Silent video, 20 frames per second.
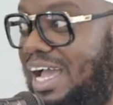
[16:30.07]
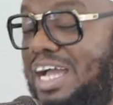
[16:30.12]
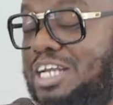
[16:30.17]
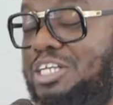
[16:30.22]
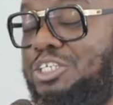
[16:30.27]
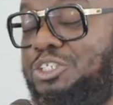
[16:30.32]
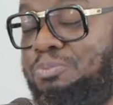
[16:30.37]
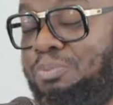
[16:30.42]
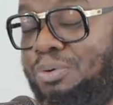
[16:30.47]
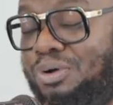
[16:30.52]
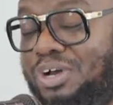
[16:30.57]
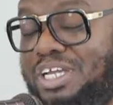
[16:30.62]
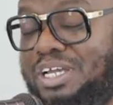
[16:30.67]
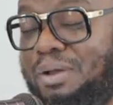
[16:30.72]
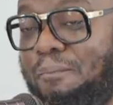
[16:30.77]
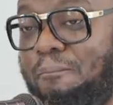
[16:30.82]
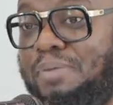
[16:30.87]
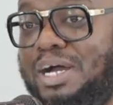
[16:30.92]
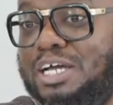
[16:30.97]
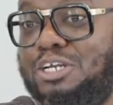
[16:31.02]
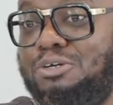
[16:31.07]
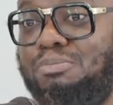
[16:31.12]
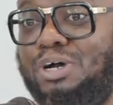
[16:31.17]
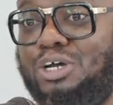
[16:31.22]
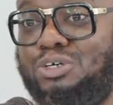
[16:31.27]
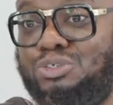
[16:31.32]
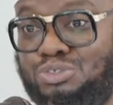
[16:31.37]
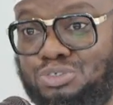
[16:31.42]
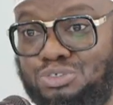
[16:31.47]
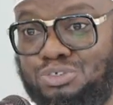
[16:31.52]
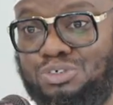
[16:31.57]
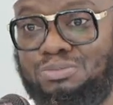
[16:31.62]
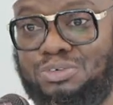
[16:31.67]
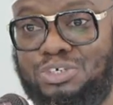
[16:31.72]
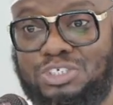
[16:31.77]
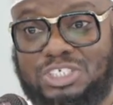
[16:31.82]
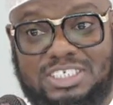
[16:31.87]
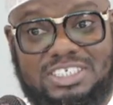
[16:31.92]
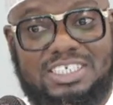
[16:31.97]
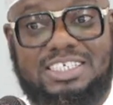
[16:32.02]
At this point, Banu Makhzum,
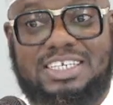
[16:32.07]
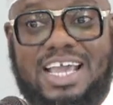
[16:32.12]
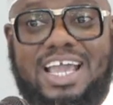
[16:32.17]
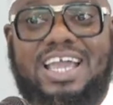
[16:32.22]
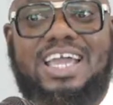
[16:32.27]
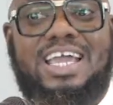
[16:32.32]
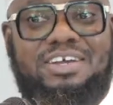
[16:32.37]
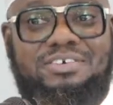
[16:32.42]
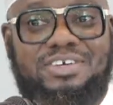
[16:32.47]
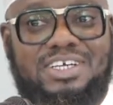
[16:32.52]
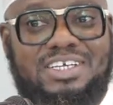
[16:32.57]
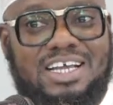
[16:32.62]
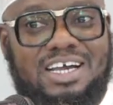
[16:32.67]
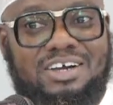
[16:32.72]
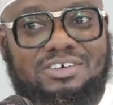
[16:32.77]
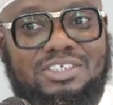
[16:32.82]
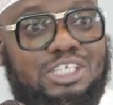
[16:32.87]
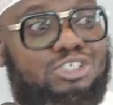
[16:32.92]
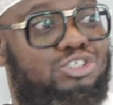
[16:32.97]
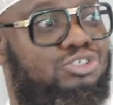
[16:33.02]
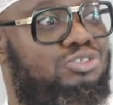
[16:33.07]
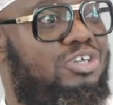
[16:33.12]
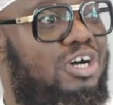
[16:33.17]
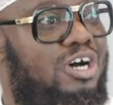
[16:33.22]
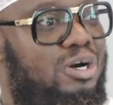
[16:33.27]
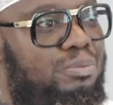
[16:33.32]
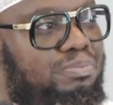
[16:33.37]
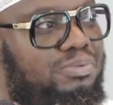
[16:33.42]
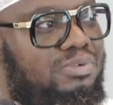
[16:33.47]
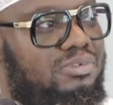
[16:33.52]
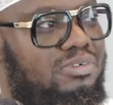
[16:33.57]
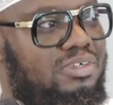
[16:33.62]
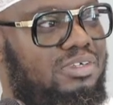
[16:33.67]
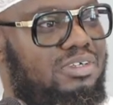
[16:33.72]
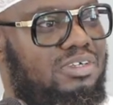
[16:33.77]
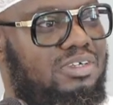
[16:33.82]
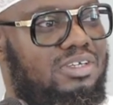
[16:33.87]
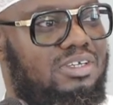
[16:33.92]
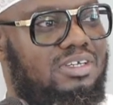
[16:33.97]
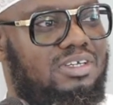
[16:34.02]
because he's in their area now, he stood up.
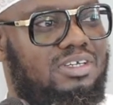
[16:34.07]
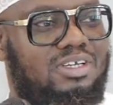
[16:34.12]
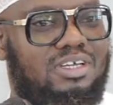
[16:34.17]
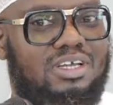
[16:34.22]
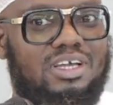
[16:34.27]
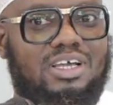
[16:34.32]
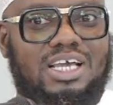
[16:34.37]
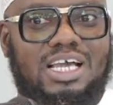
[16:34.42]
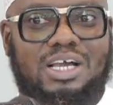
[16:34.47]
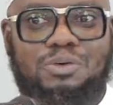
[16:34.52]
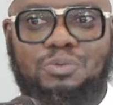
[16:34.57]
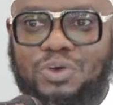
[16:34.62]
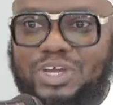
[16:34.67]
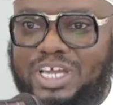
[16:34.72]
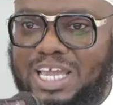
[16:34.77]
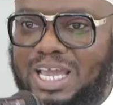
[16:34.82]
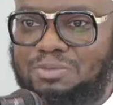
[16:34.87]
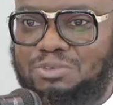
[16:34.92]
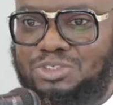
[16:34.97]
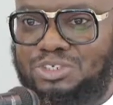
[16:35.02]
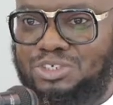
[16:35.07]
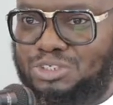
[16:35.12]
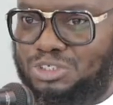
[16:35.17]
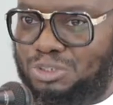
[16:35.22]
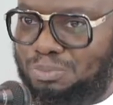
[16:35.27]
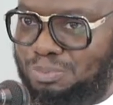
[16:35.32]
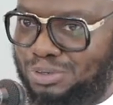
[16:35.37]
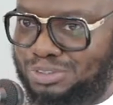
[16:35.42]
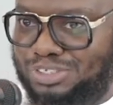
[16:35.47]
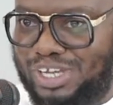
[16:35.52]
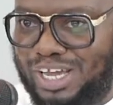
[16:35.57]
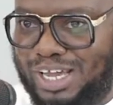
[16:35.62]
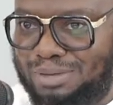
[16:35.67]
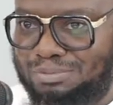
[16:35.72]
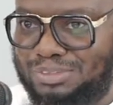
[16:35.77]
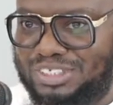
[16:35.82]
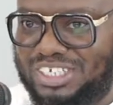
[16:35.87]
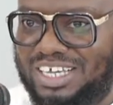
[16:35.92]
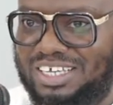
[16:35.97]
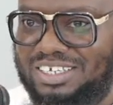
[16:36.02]
And who came to the support of
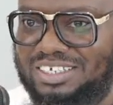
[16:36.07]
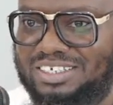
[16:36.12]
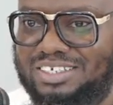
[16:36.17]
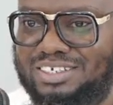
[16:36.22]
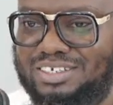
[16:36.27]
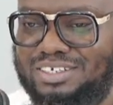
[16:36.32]
Hamza?